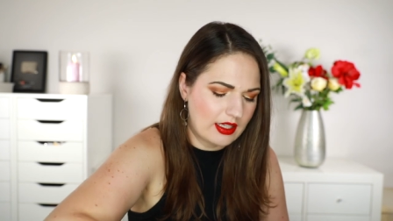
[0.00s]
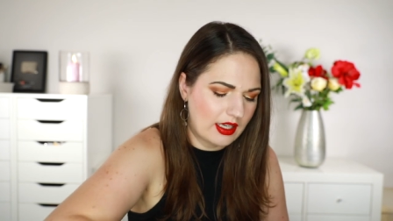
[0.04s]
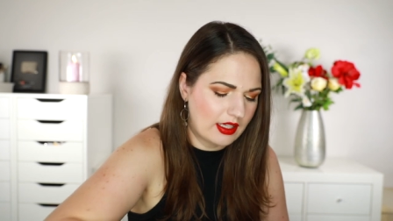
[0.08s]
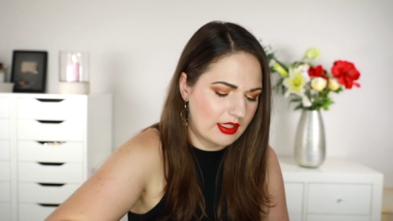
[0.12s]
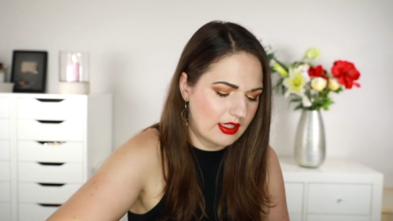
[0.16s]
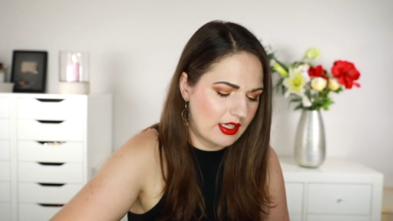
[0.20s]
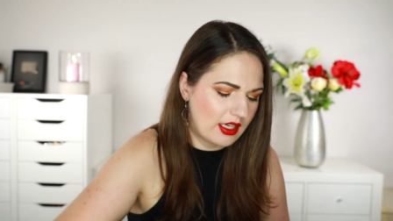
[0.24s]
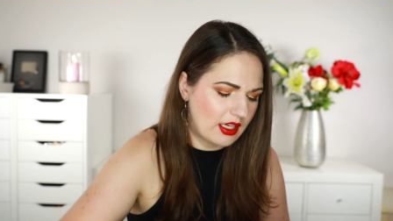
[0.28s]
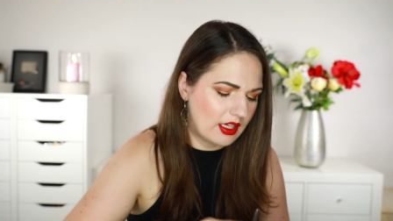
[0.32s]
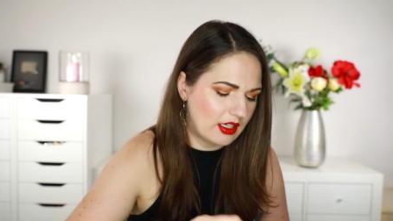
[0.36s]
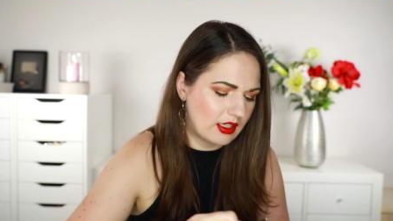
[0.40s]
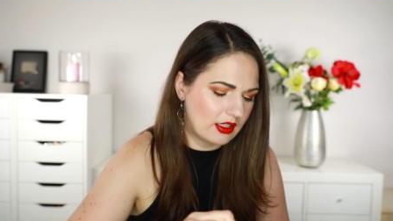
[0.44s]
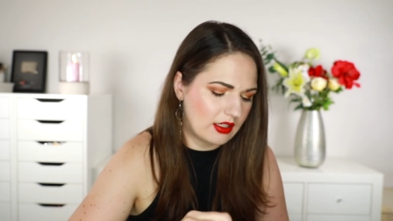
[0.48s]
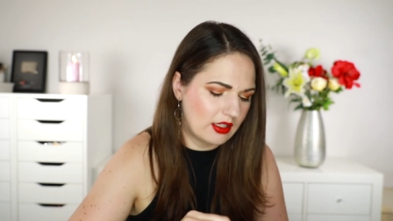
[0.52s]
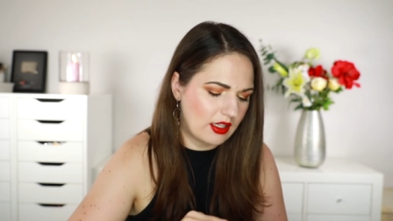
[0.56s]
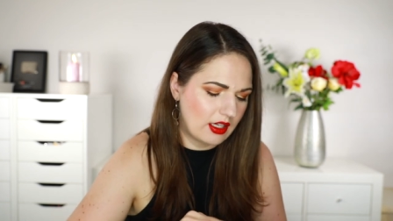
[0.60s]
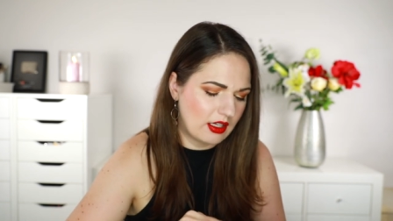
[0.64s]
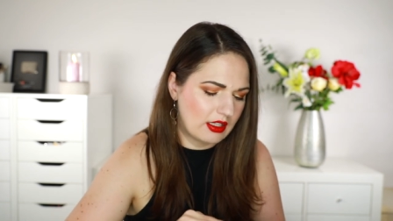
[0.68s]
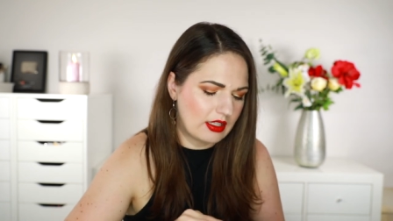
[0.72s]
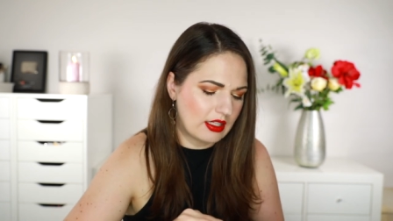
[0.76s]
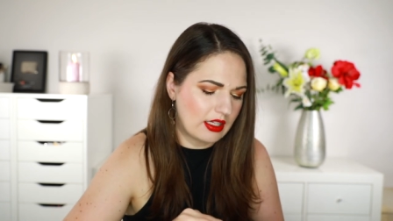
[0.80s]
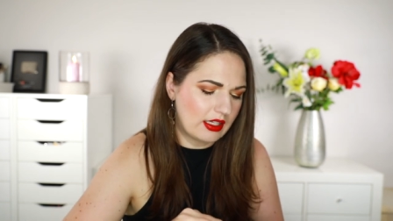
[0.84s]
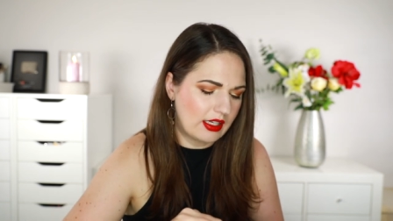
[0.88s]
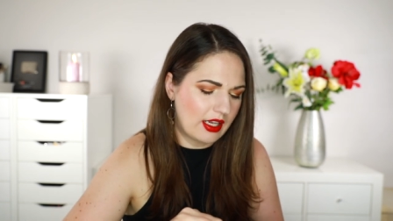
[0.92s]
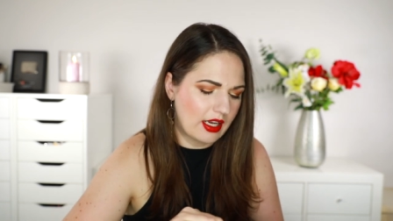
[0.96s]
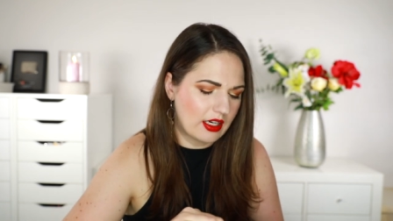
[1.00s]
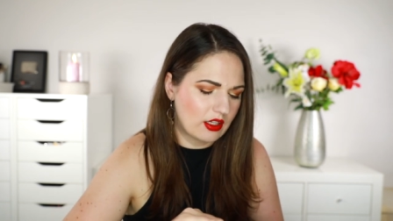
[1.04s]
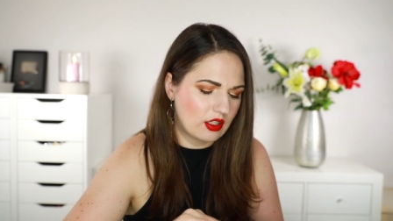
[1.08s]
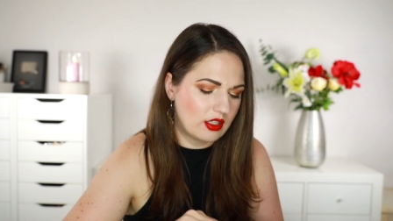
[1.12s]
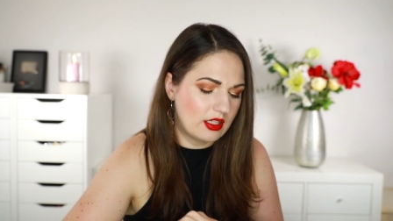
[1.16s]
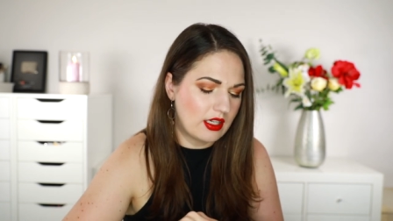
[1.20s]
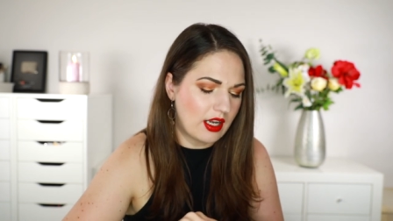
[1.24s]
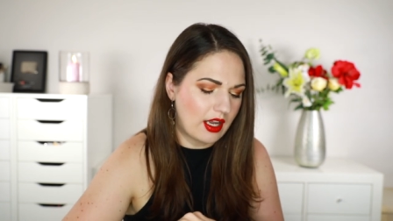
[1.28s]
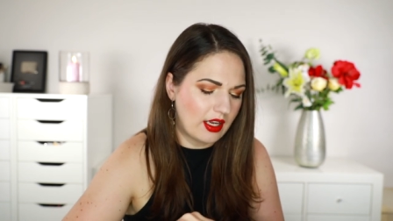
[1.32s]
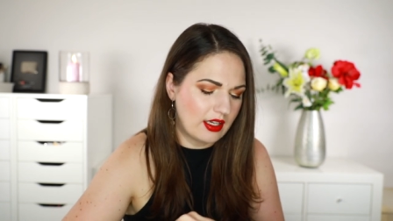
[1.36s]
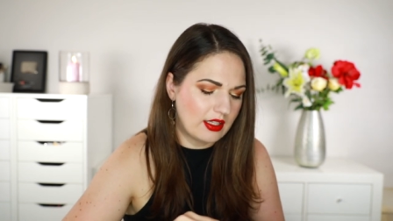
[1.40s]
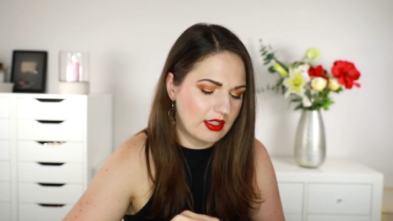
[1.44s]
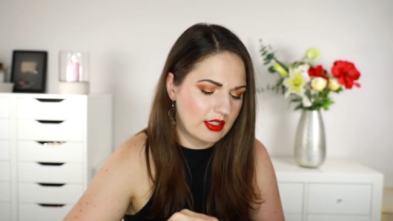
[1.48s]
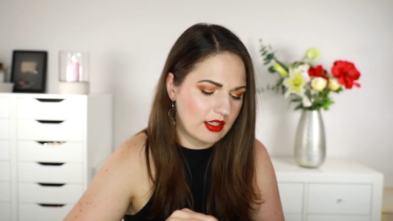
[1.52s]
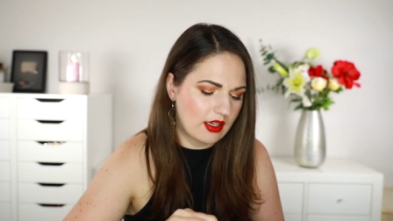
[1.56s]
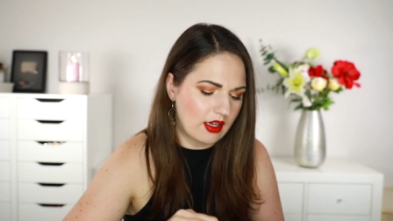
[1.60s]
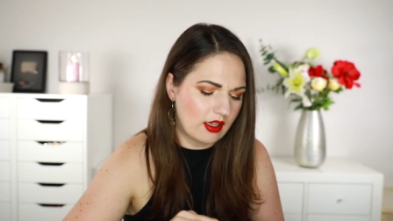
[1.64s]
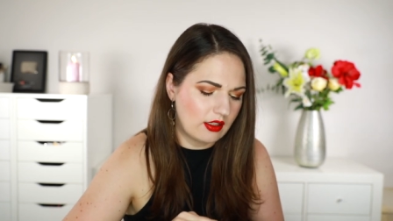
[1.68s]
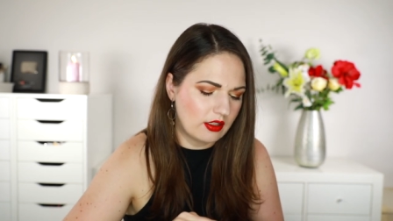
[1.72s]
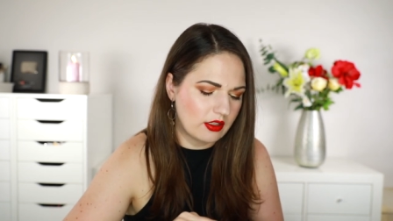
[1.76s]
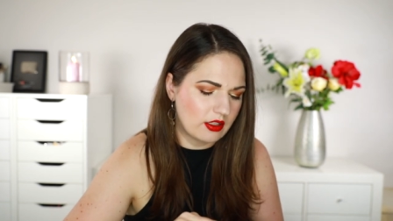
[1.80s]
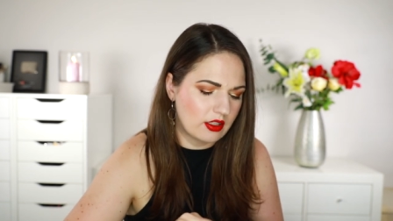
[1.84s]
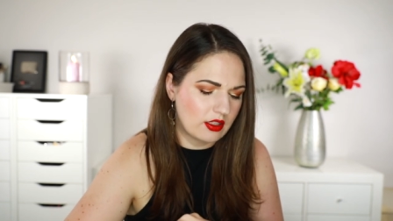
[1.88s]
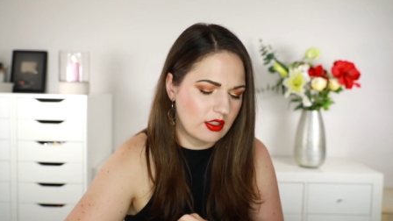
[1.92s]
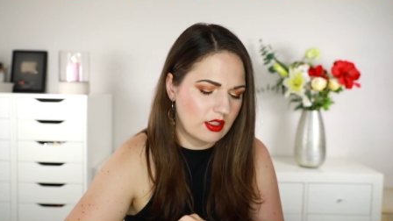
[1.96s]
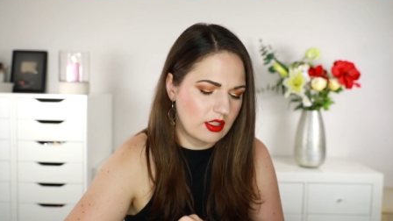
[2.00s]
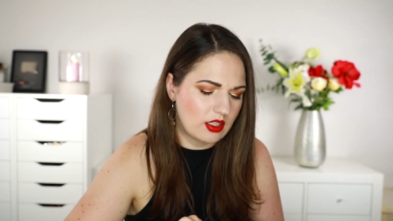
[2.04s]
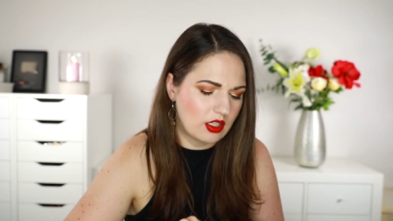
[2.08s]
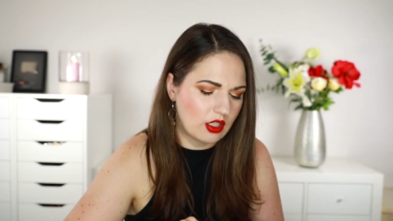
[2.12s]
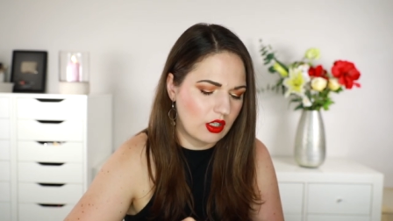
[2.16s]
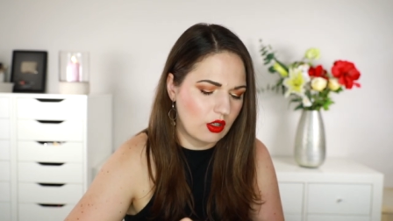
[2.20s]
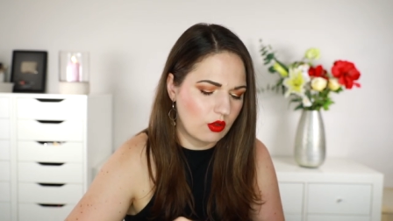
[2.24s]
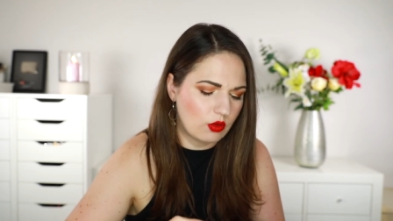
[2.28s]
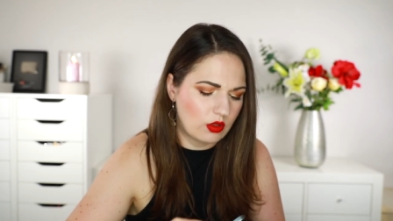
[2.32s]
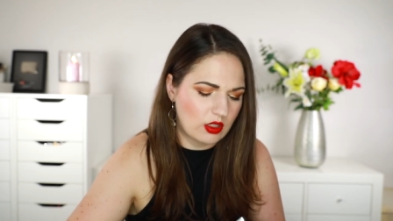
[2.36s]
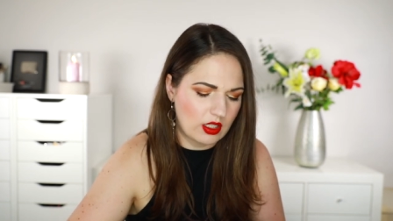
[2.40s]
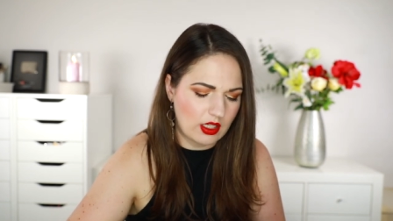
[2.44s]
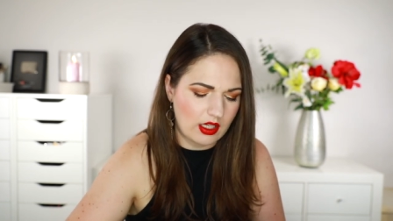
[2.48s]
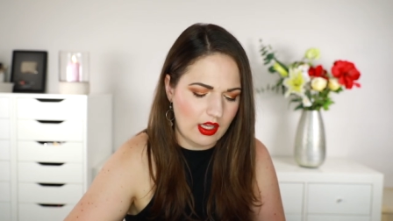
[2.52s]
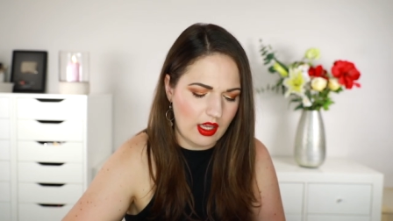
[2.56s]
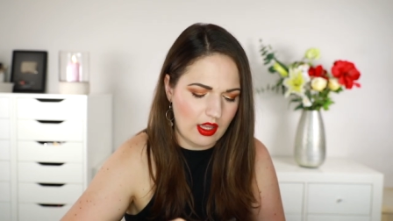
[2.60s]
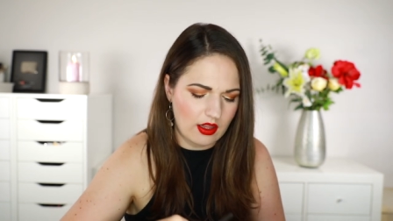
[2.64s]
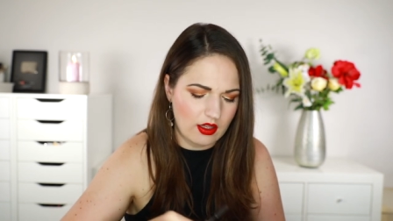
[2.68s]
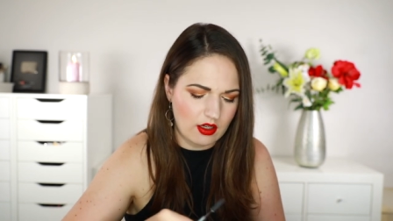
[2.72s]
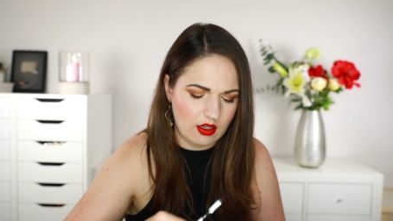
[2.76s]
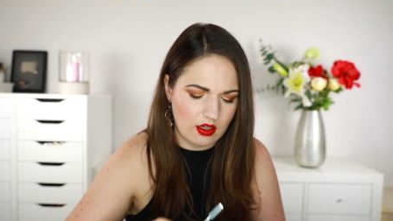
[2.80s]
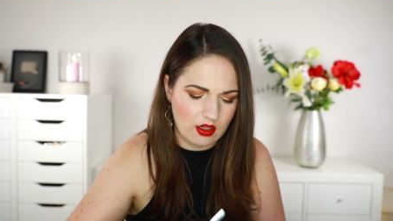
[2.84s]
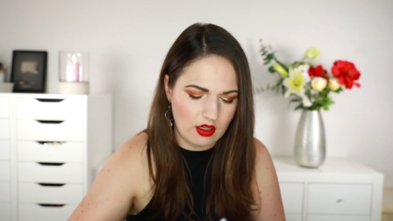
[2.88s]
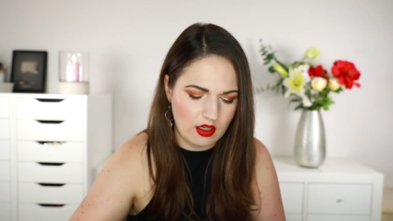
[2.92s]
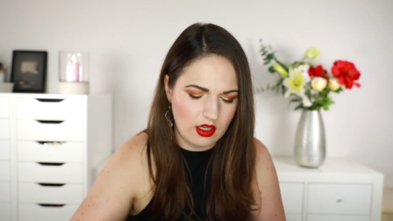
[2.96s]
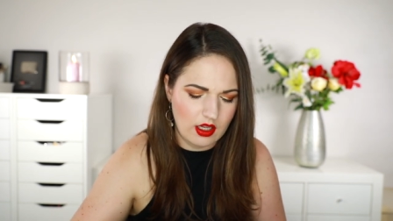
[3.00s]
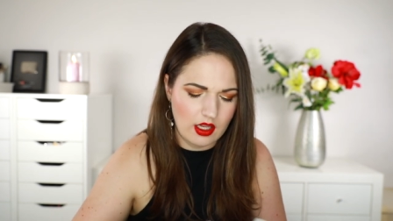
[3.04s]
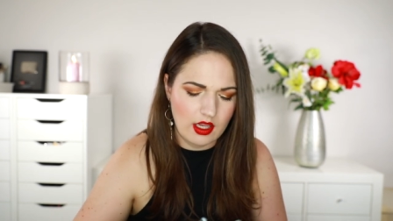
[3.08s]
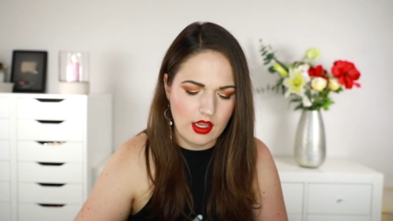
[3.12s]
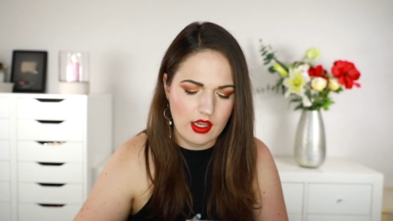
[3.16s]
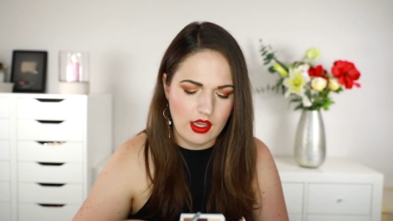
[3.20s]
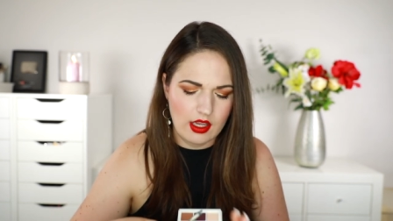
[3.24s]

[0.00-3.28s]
Like they select nice colors to go together.